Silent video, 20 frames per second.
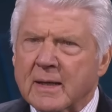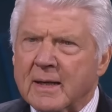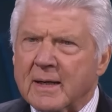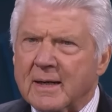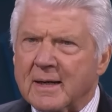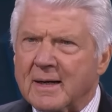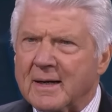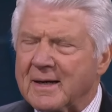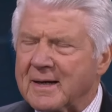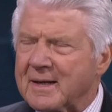
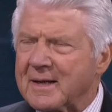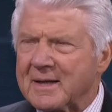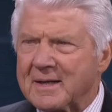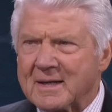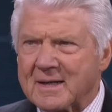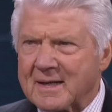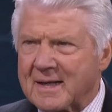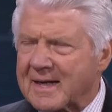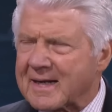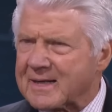
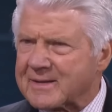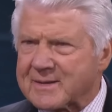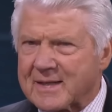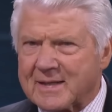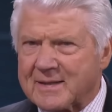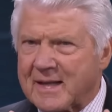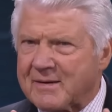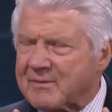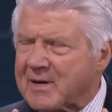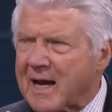Like I
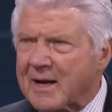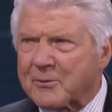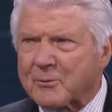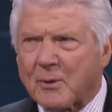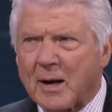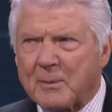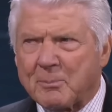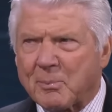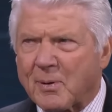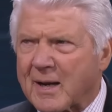said, they've got
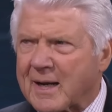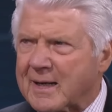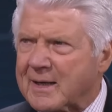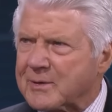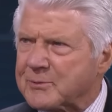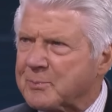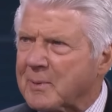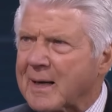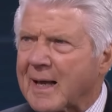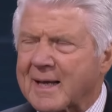great
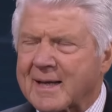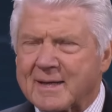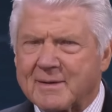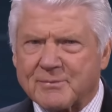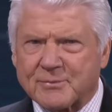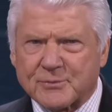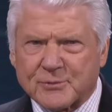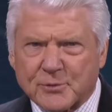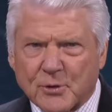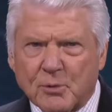players, but I give
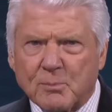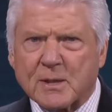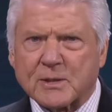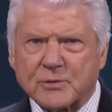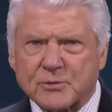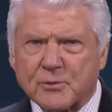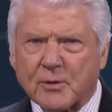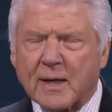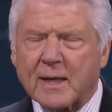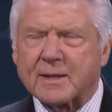so
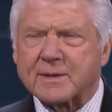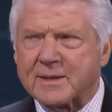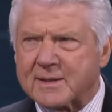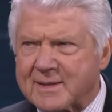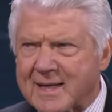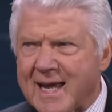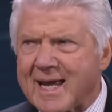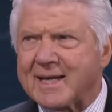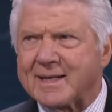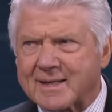much credit to
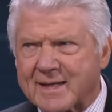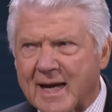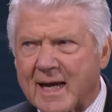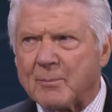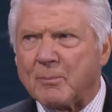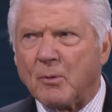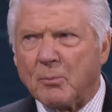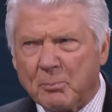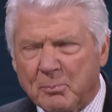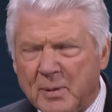Dan
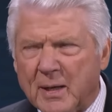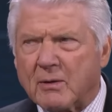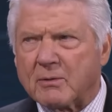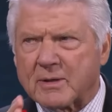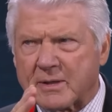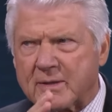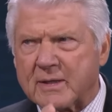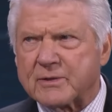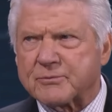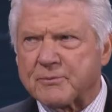Campbell
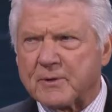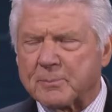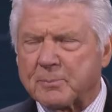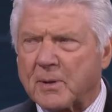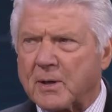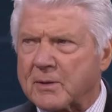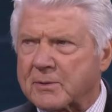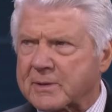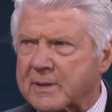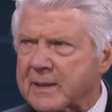building this
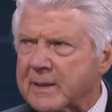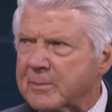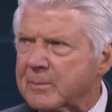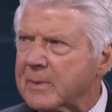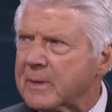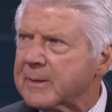football team.